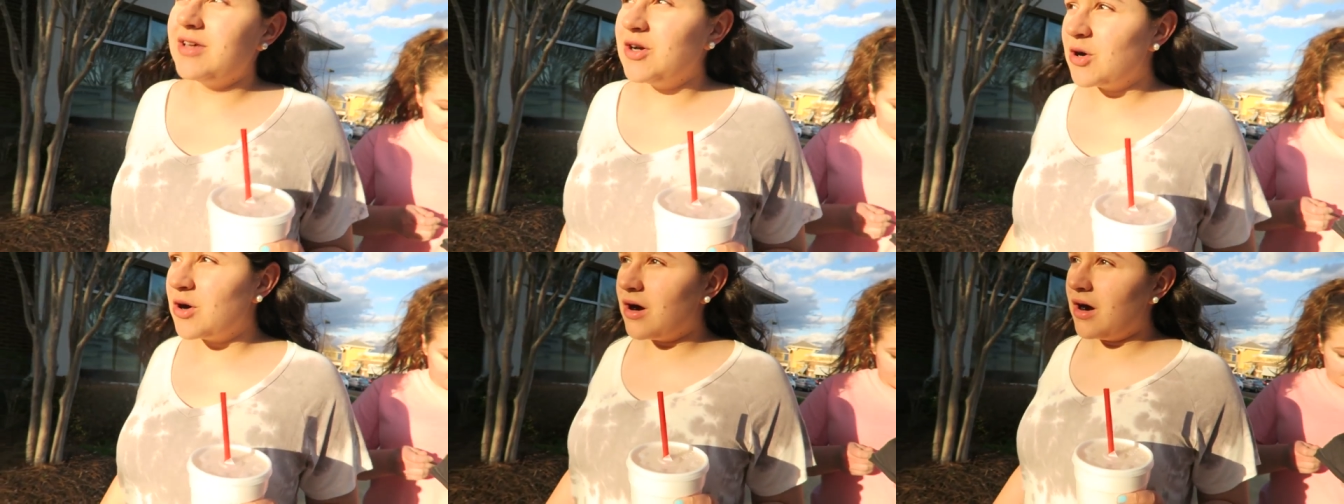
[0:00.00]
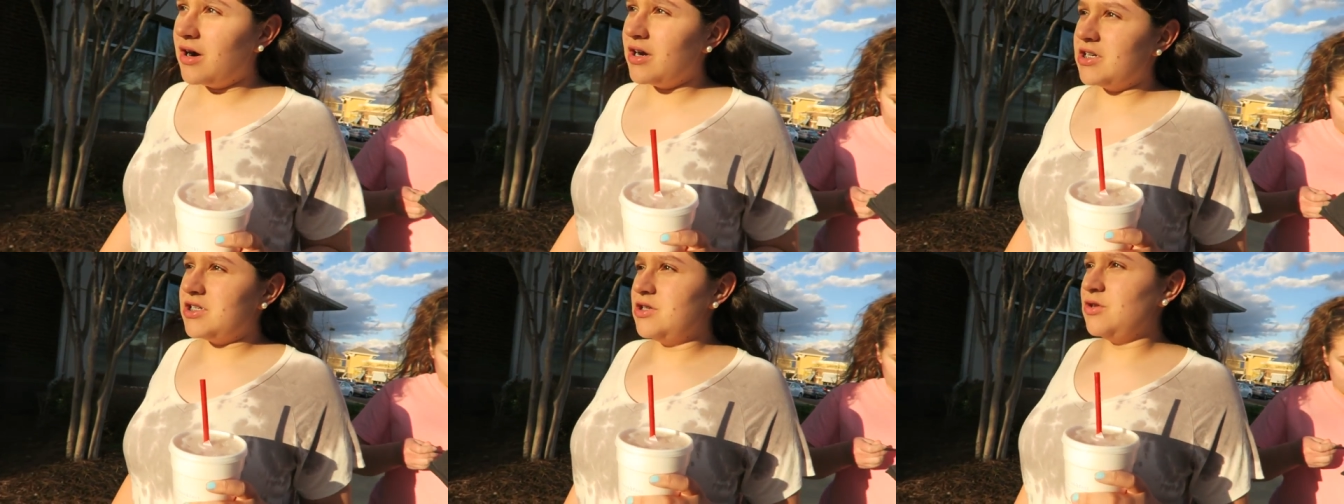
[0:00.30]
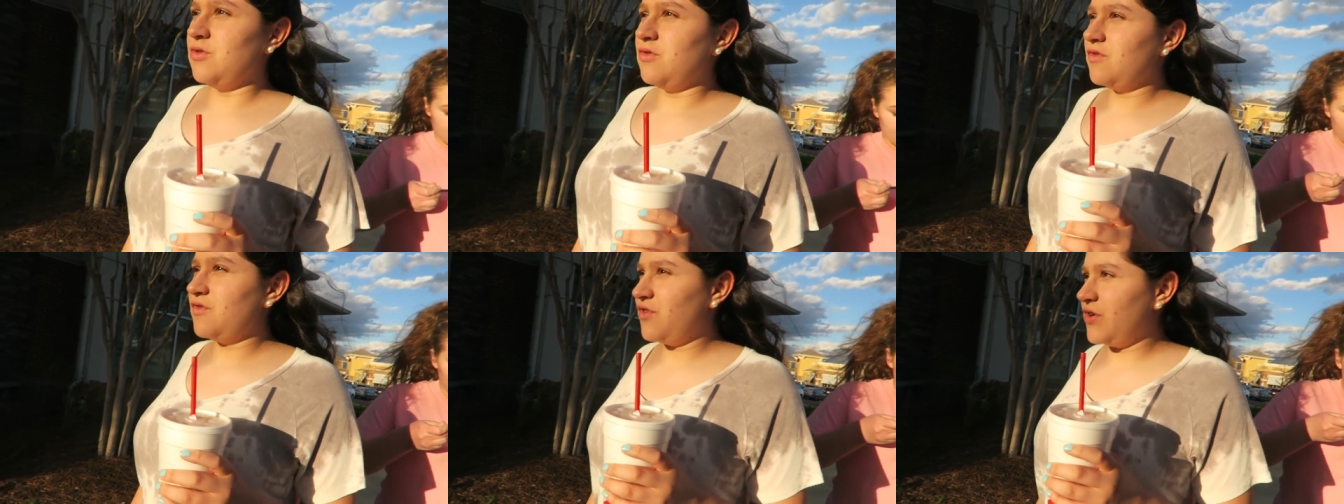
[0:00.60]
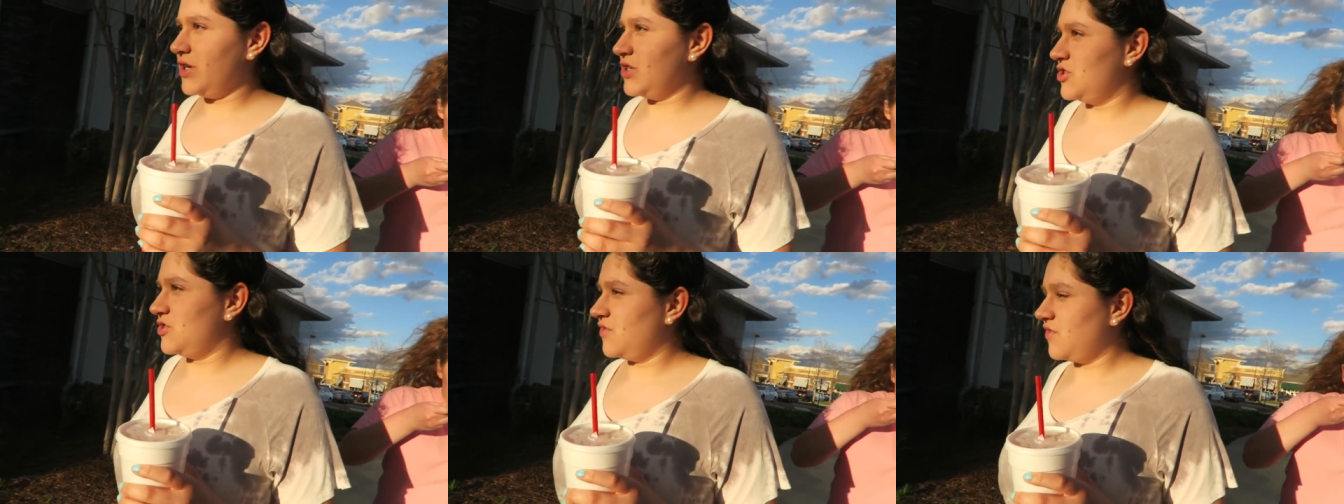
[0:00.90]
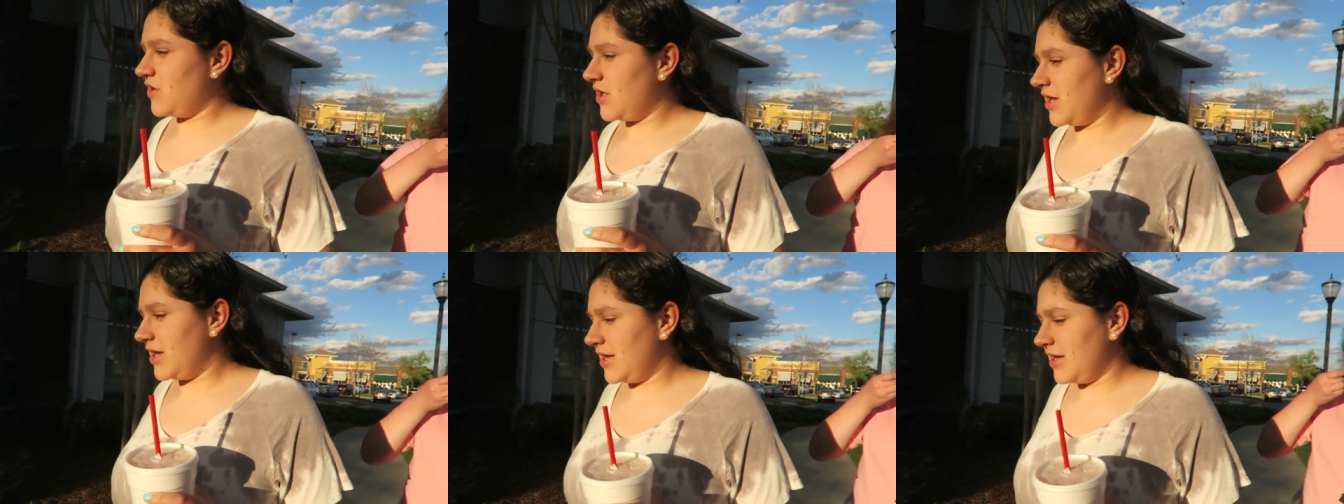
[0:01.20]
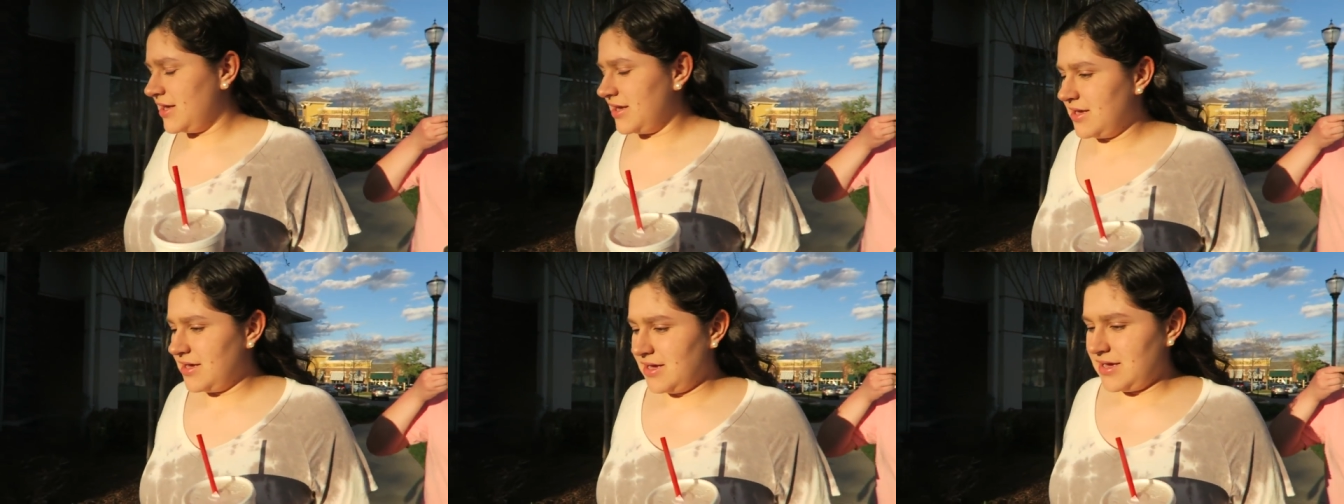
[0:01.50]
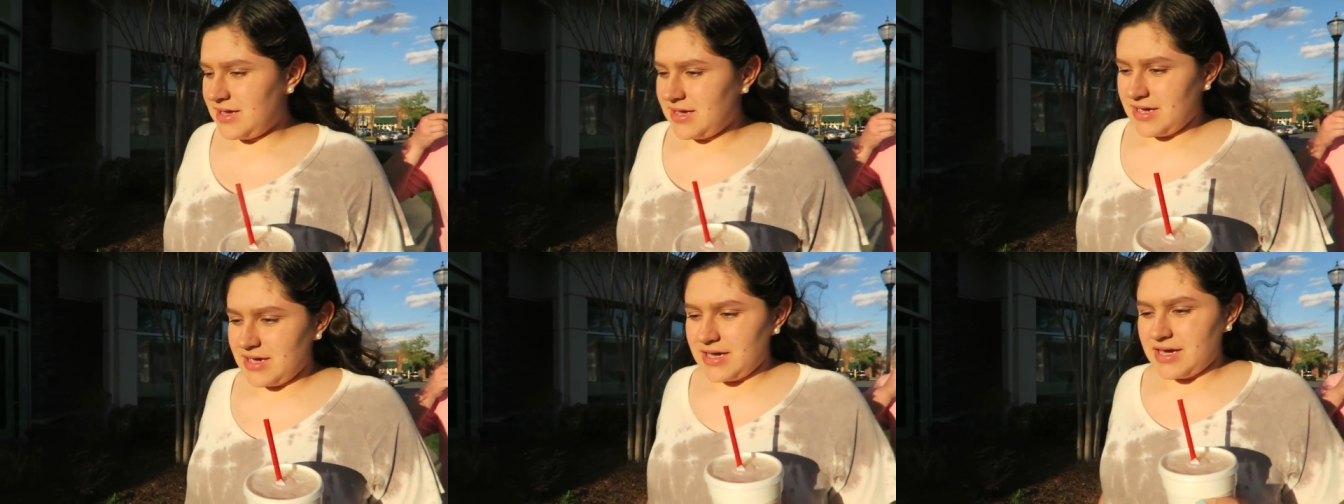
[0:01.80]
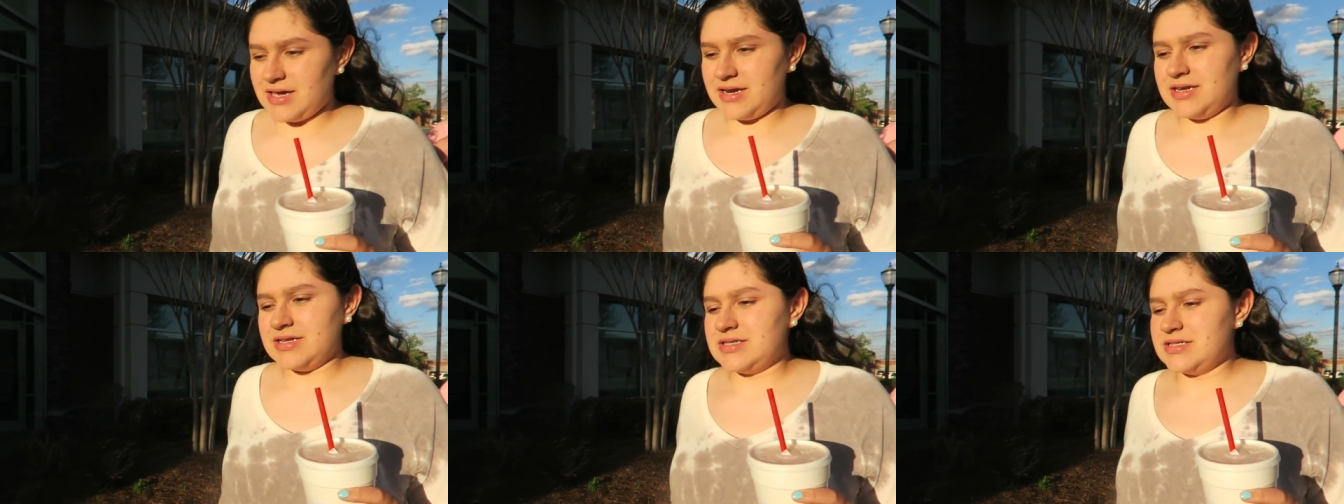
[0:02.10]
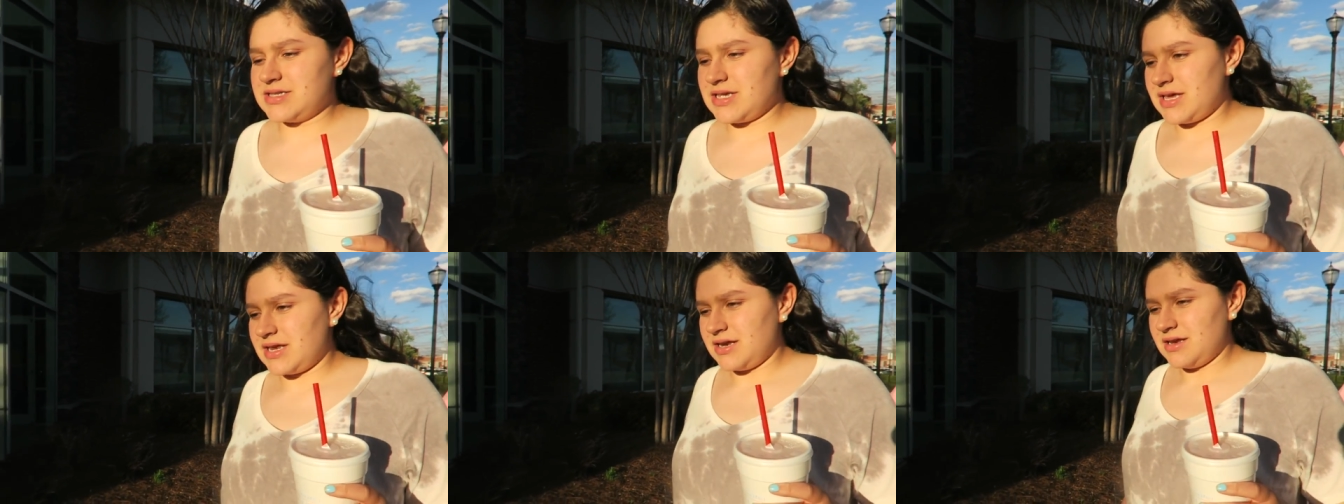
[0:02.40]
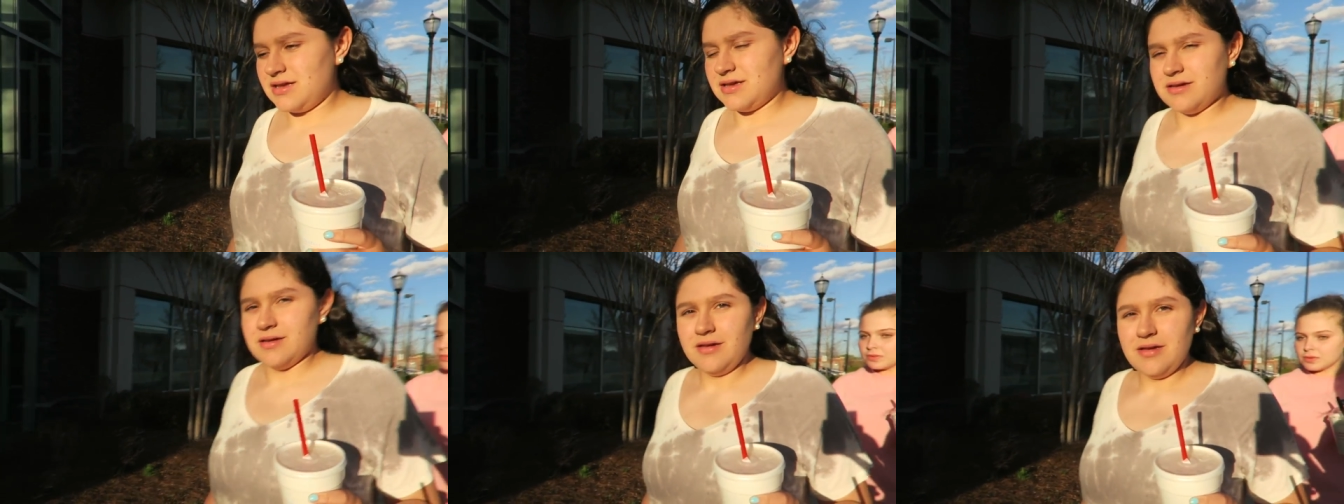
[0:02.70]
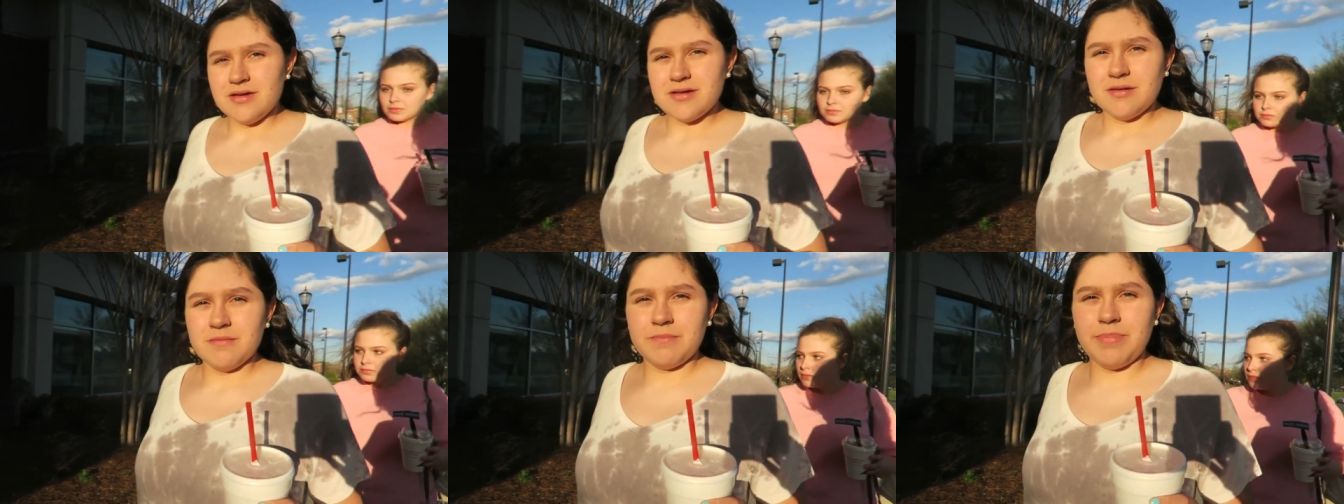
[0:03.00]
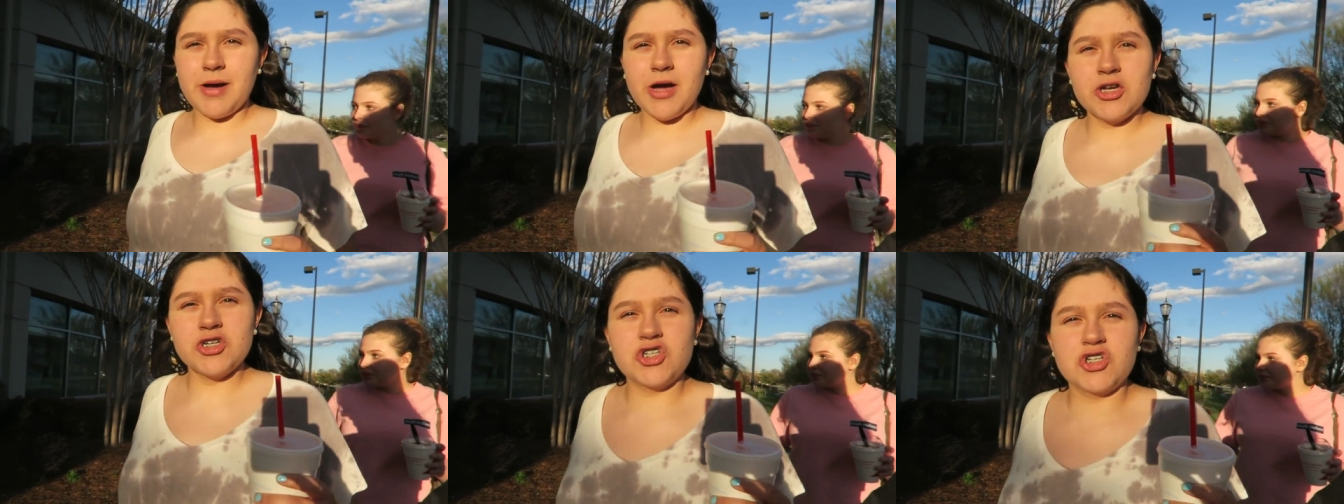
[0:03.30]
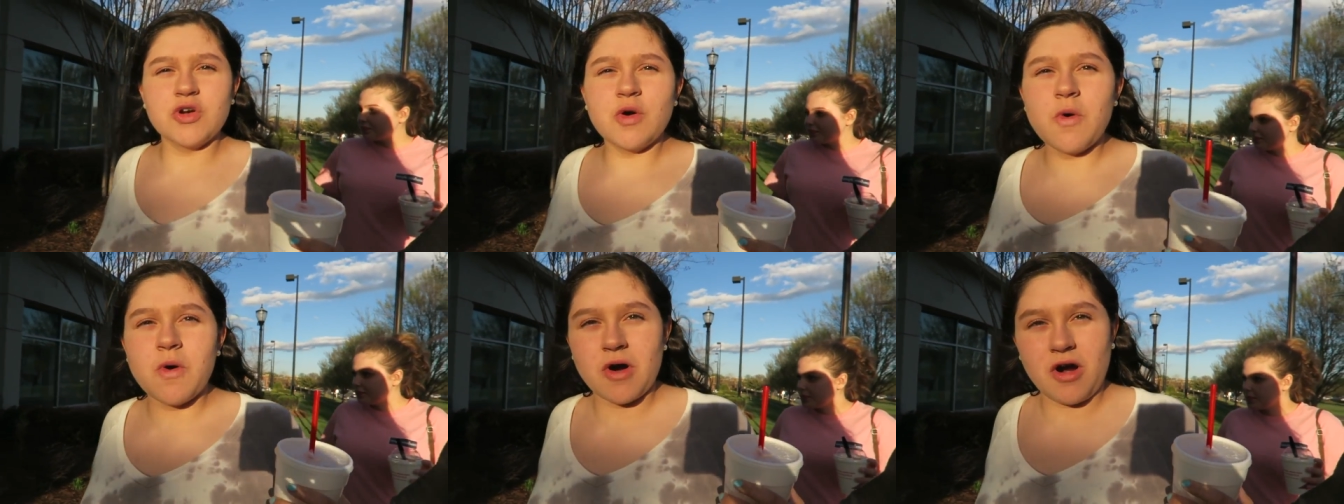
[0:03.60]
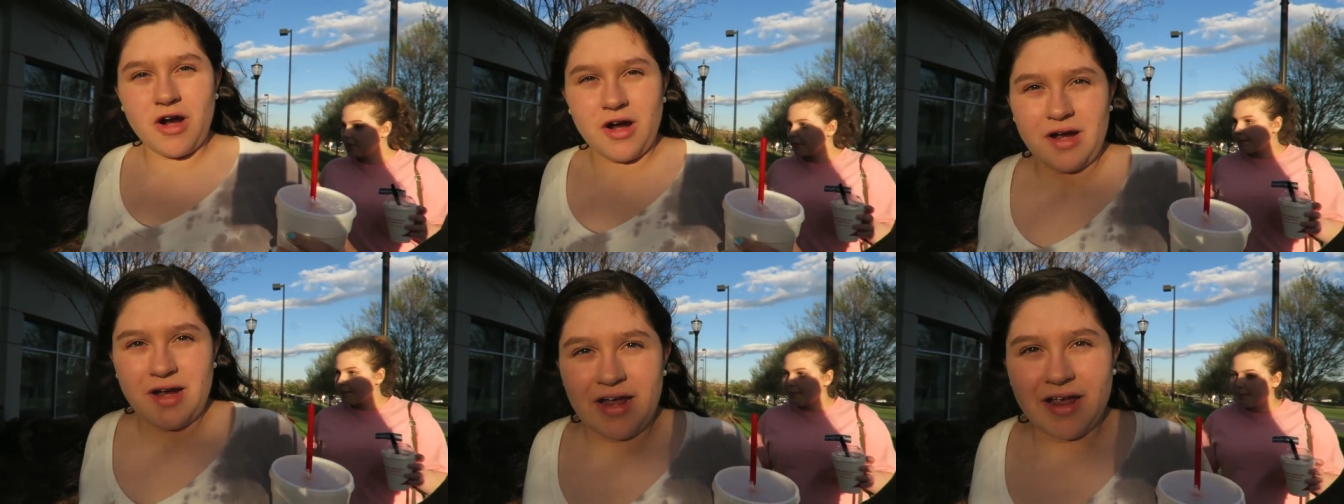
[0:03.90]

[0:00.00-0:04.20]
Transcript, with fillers: little cartoon french fry. And it said, bonjour.